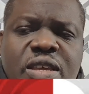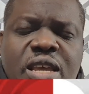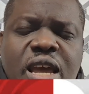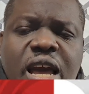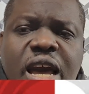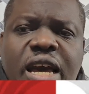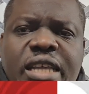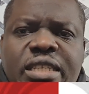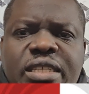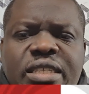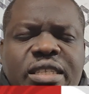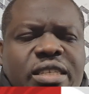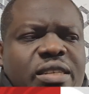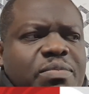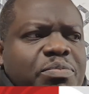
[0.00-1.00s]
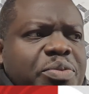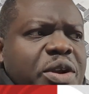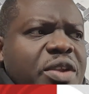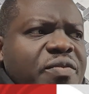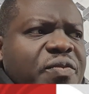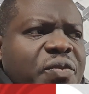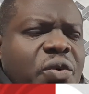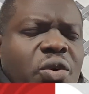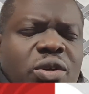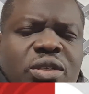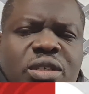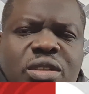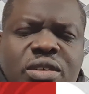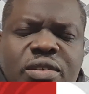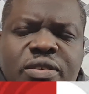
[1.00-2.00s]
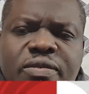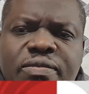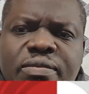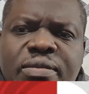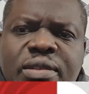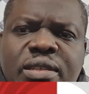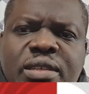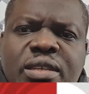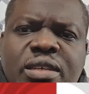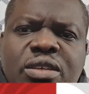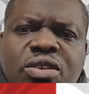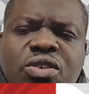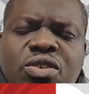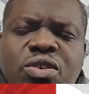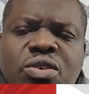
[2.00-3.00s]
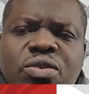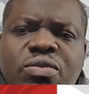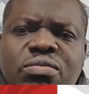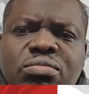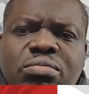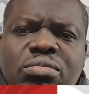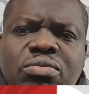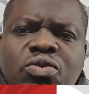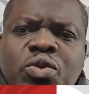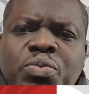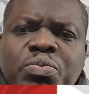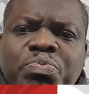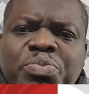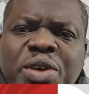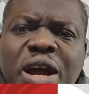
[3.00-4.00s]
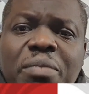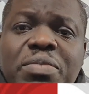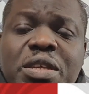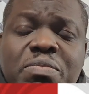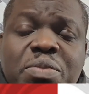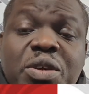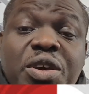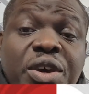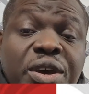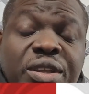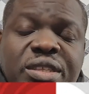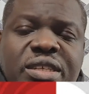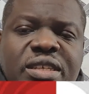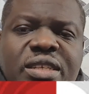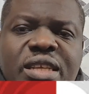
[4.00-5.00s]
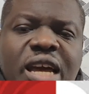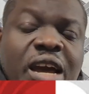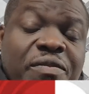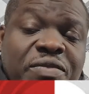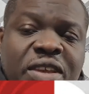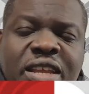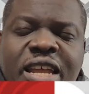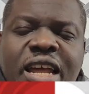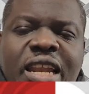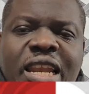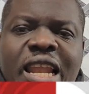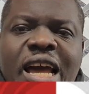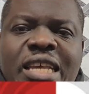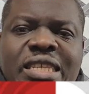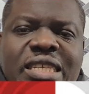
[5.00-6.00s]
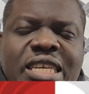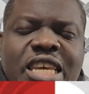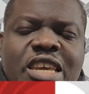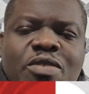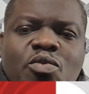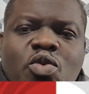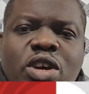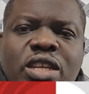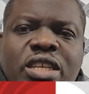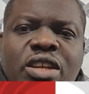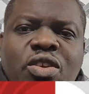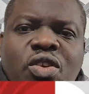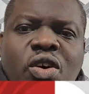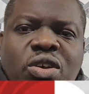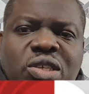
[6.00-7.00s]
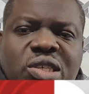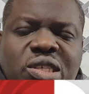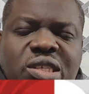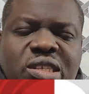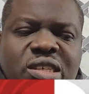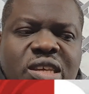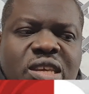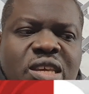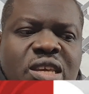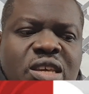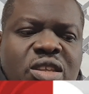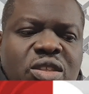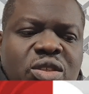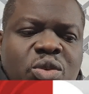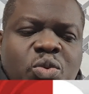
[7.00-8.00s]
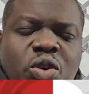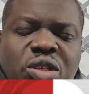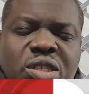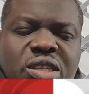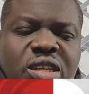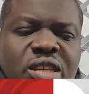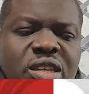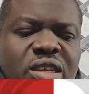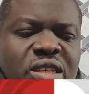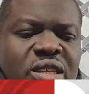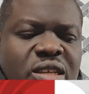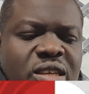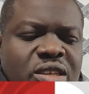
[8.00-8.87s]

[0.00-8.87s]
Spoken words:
And Brentford, will probably be hurting after that last game where they lost towards the,